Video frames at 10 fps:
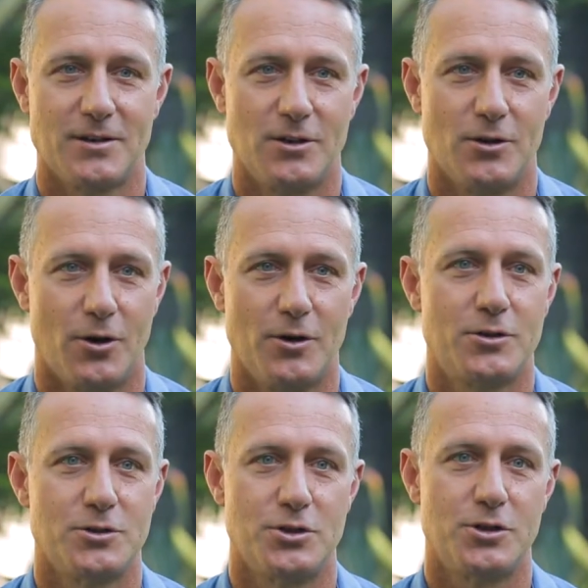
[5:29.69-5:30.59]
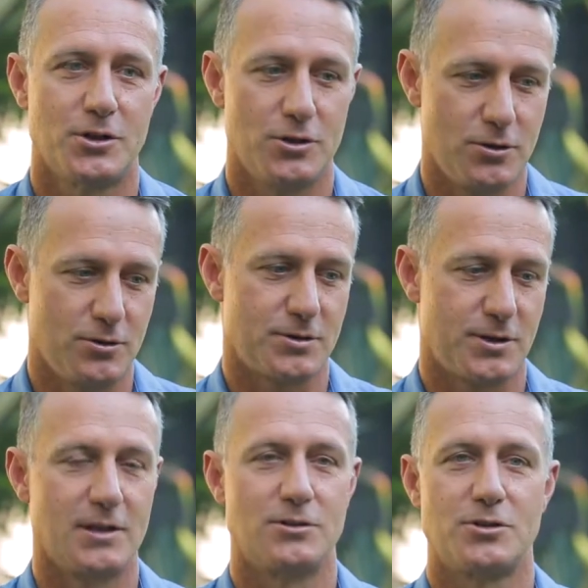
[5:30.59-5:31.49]
you know because you can use
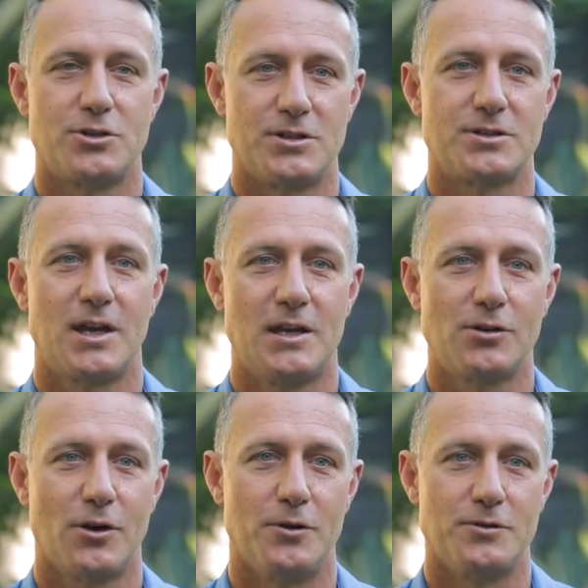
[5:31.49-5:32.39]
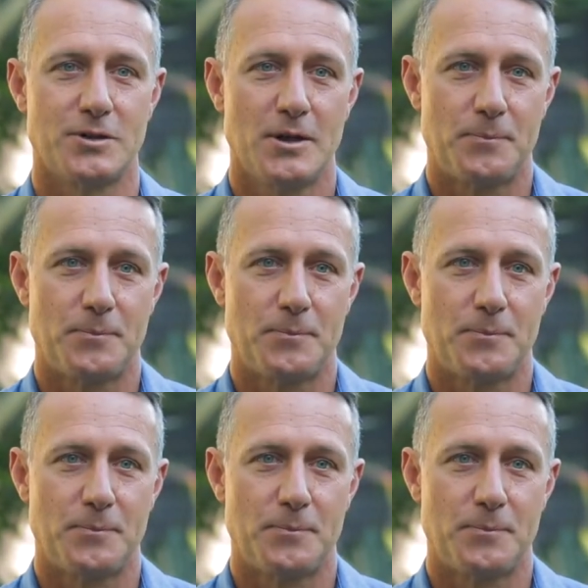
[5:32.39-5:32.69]
the exogenous ketones